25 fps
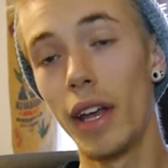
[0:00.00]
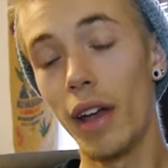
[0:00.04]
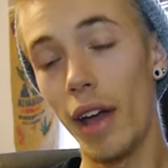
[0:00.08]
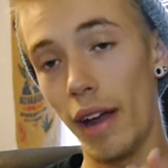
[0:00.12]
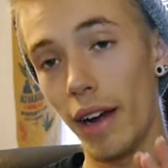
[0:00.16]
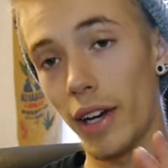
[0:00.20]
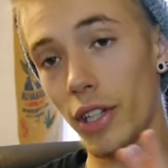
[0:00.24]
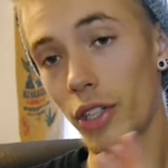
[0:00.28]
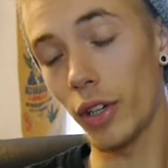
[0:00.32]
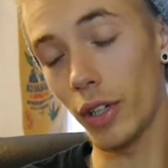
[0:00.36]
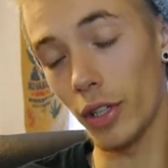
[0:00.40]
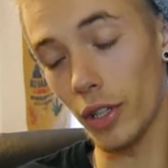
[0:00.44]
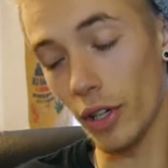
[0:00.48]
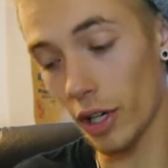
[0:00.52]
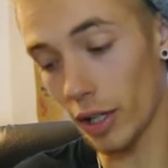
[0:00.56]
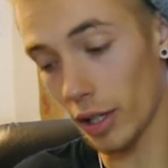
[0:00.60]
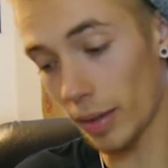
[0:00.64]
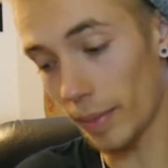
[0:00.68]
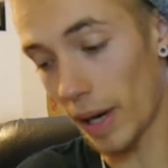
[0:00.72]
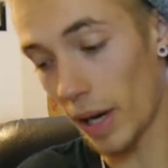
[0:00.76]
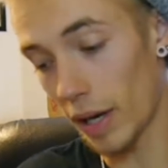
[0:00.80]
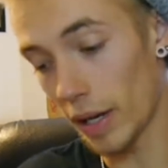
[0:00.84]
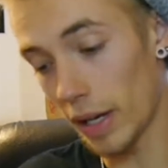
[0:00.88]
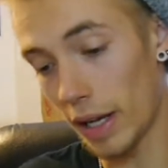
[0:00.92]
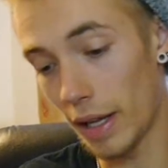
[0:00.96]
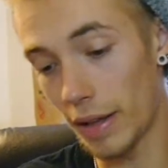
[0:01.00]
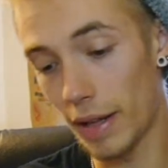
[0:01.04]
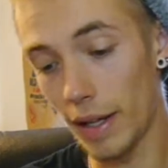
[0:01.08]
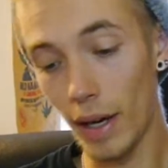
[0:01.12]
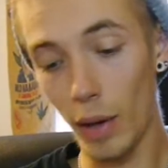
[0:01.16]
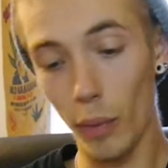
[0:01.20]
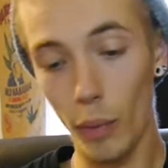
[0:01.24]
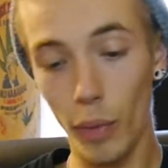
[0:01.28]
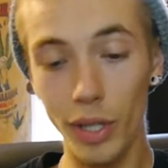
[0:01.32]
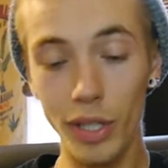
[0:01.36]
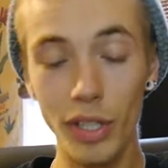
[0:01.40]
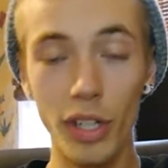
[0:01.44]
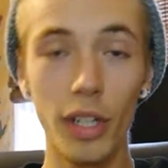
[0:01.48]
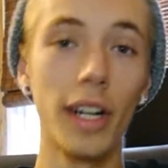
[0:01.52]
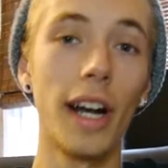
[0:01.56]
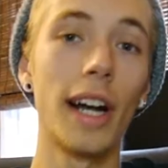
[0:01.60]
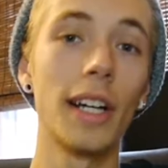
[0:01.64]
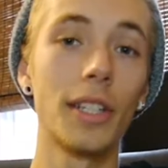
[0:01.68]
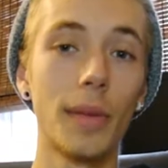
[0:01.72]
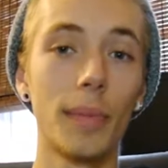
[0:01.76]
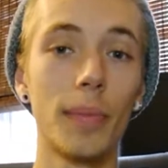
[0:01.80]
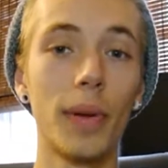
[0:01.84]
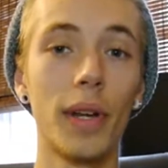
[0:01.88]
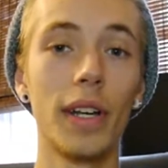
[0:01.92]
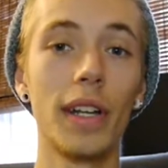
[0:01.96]
and I start talking about it, and then I want your
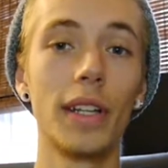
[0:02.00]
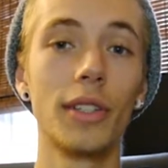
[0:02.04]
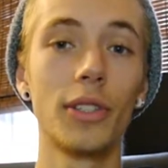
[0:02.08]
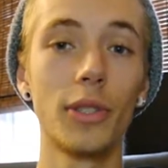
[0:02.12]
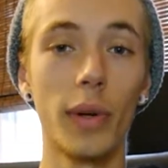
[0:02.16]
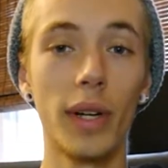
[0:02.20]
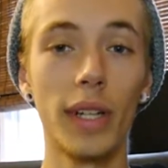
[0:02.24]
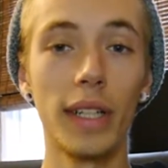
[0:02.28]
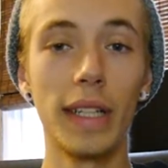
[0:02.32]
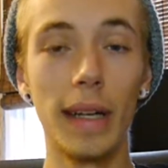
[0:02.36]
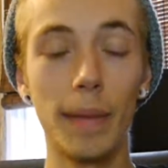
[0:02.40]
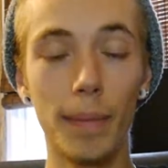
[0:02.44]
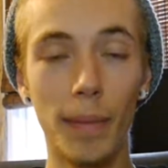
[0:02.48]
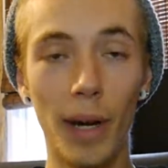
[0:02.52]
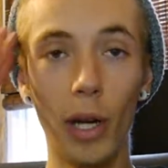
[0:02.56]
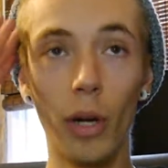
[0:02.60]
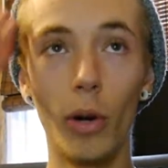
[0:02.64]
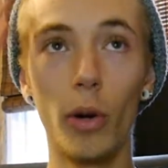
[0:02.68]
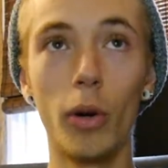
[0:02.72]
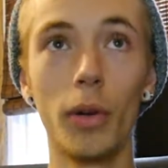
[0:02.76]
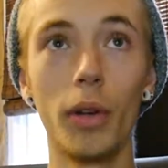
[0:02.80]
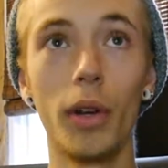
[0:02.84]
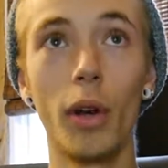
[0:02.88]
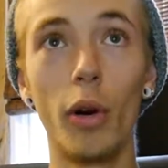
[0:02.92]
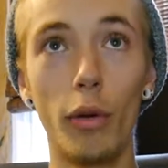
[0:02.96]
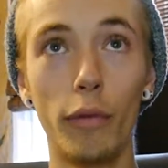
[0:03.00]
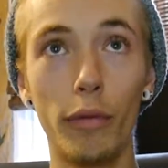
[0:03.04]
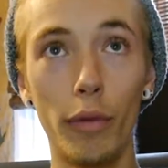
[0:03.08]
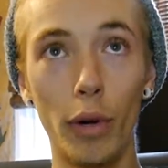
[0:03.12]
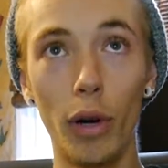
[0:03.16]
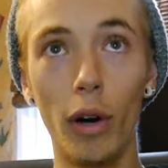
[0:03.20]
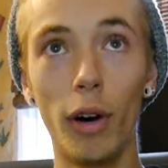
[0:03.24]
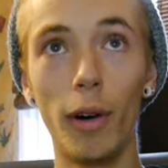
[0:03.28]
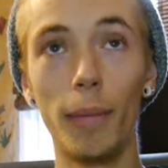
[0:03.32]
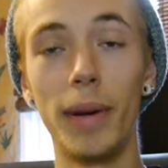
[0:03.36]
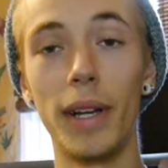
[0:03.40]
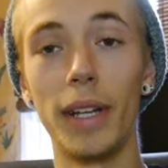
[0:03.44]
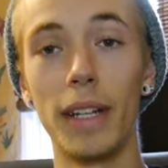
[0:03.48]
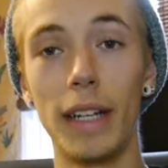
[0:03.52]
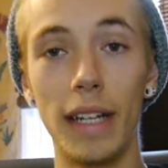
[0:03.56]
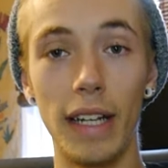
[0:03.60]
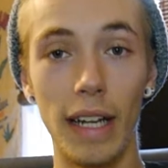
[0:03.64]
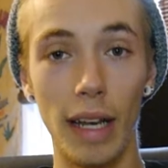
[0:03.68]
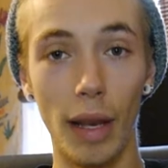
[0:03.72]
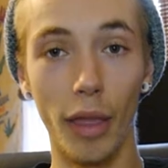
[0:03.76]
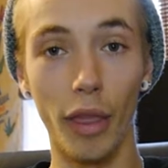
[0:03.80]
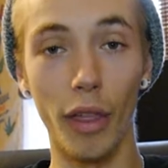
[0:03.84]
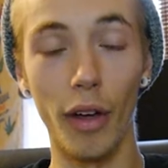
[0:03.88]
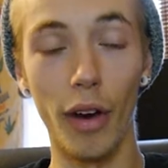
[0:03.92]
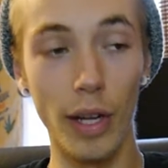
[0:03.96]
guys' opinion so I can get my own overall opinion
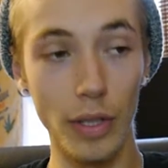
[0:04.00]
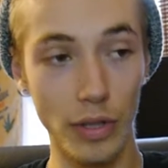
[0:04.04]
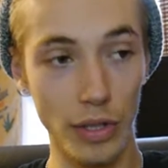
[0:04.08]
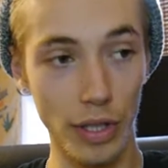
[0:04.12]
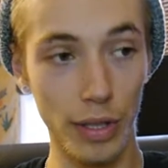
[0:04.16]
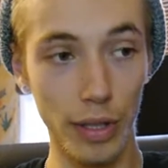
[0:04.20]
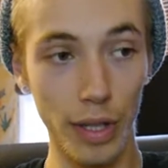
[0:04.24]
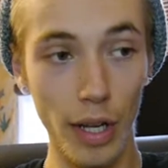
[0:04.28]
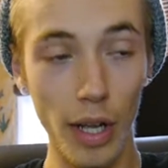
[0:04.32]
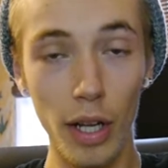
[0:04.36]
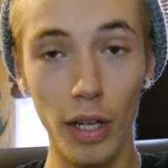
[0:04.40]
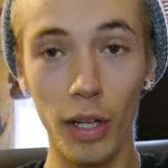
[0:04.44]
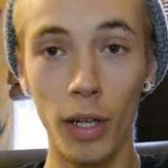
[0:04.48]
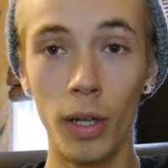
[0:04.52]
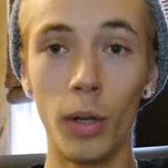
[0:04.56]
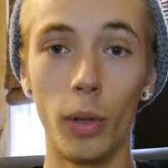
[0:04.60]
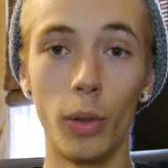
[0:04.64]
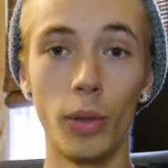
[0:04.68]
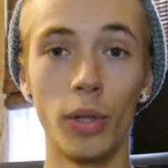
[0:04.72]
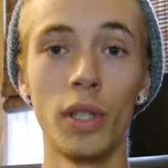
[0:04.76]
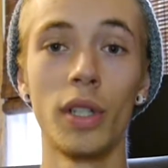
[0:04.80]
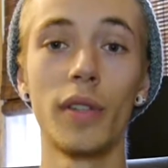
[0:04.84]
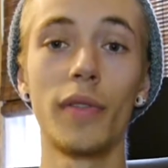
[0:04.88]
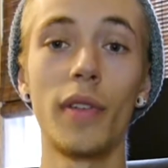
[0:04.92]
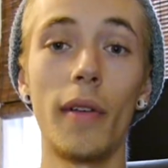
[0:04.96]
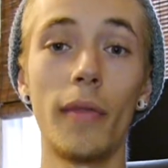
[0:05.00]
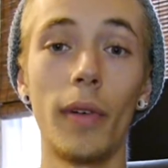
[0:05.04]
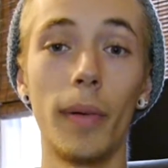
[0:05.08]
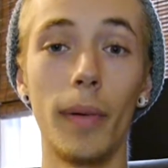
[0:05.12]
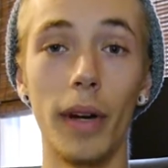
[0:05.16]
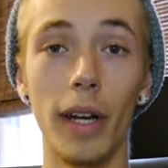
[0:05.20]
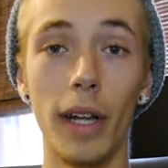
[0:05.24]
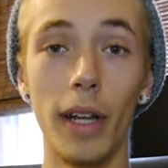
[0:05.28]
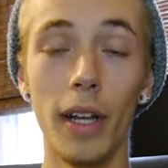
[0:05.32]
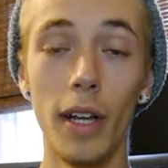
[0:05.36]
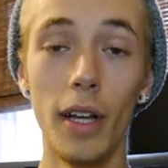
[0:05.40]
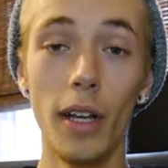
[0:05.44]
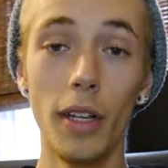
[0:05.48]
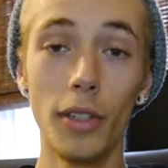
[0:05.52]
and thoughts and conclusions for everybody.